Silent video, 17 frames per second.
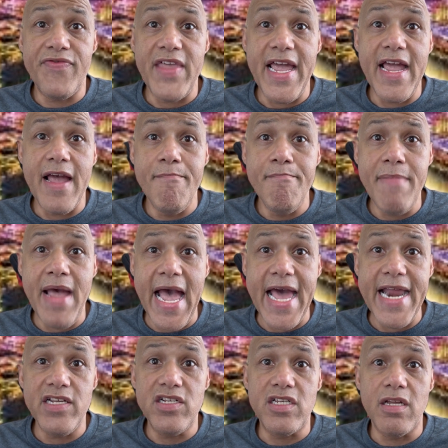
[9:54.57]
they had
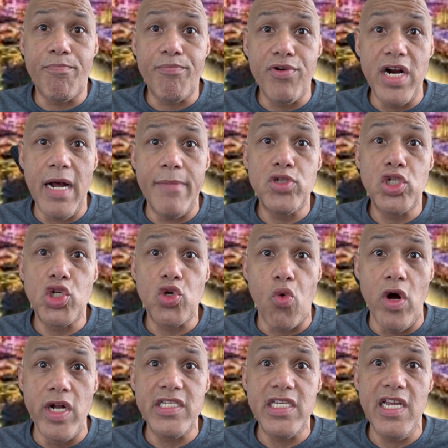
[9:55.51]
managed to put up
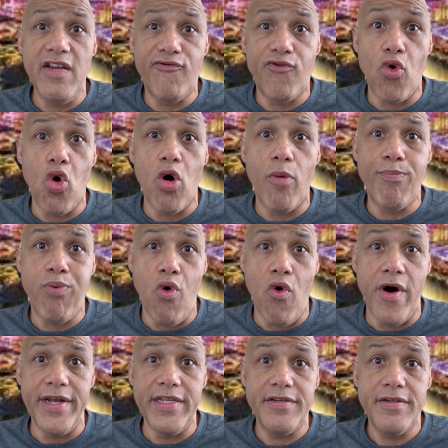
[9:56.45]
24
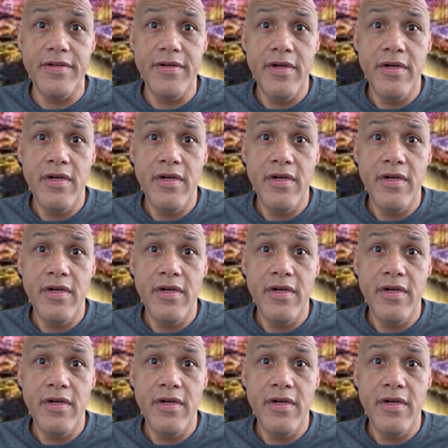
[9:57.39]
points.